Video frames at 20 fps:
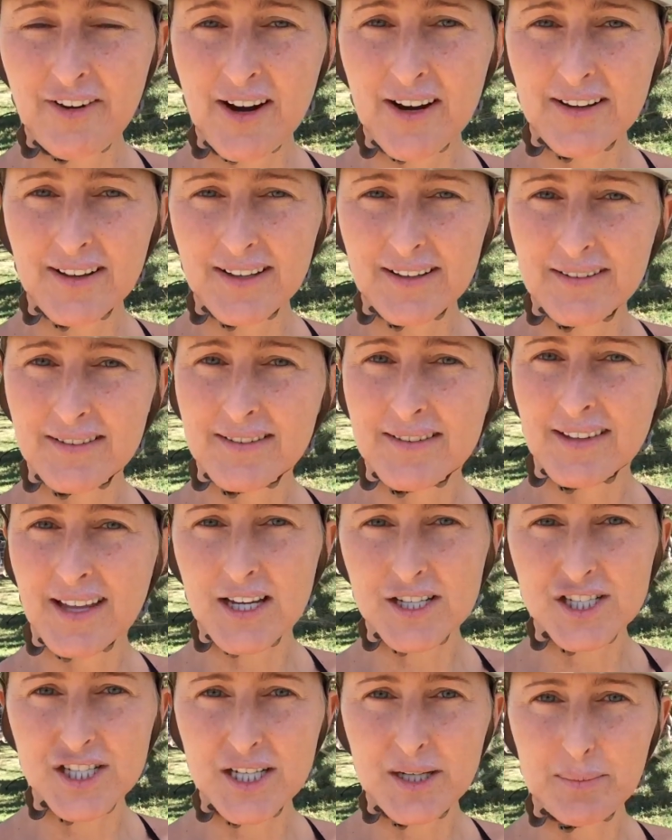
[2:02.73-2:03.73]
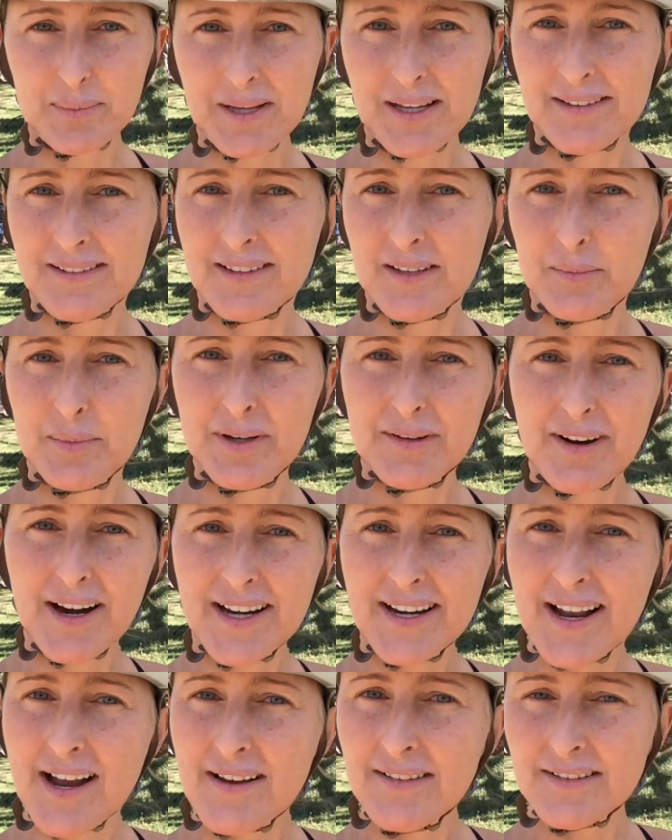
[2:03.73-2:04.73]
fairly sketchy place to be
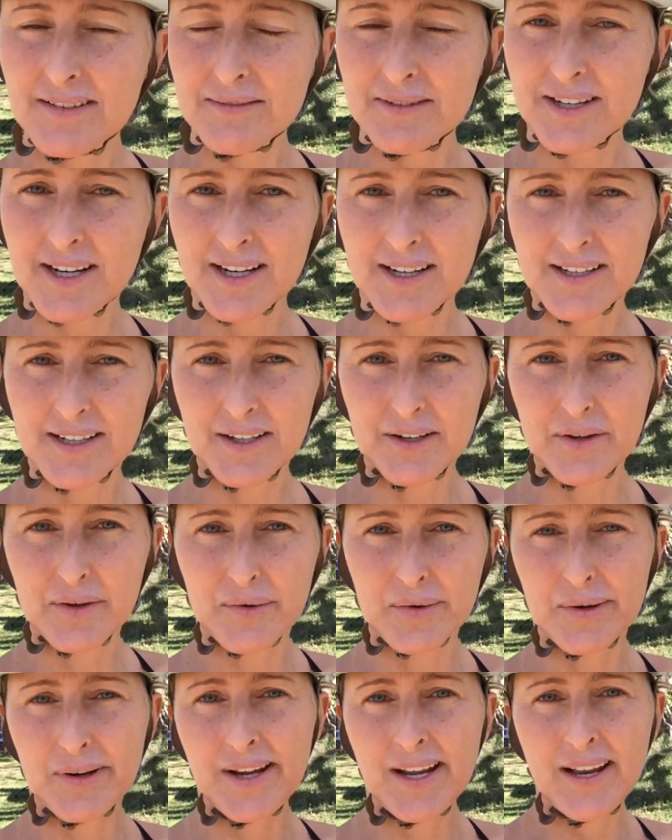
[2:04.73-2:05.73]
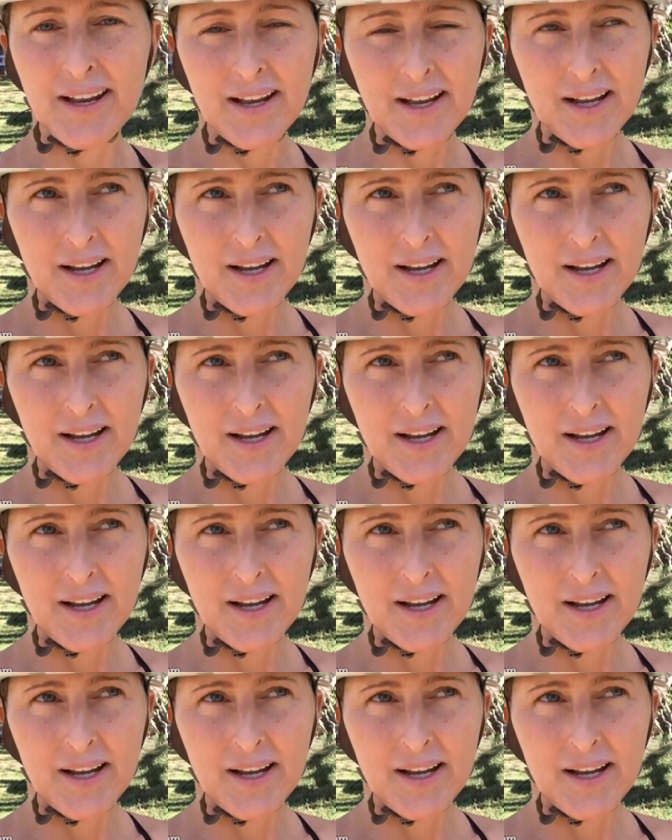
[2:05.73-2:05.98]
right now, so we're not going to go through it.